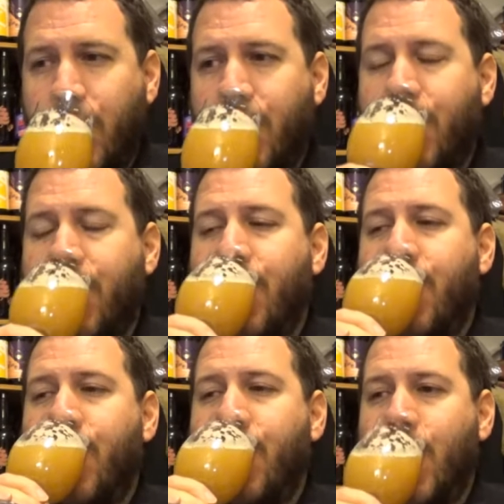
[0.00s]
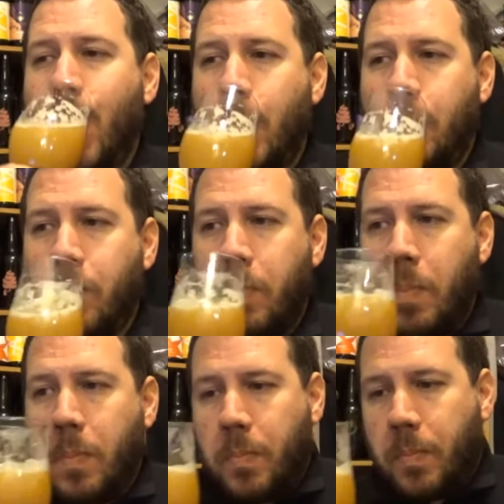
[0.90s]

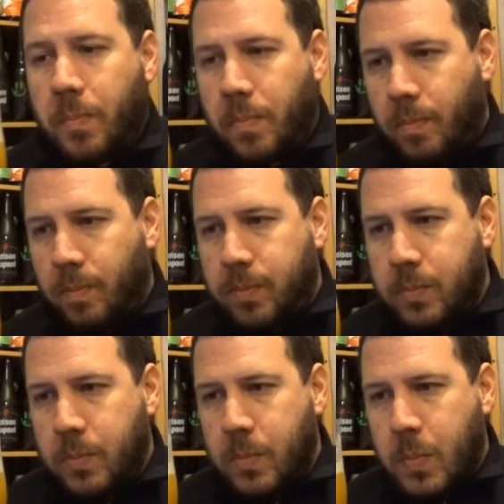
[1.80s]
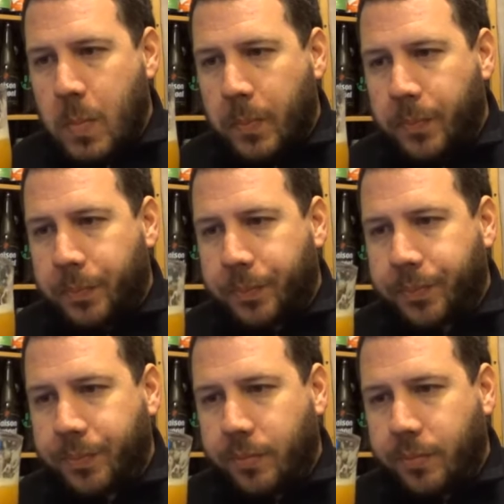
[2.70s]
(no one is talking)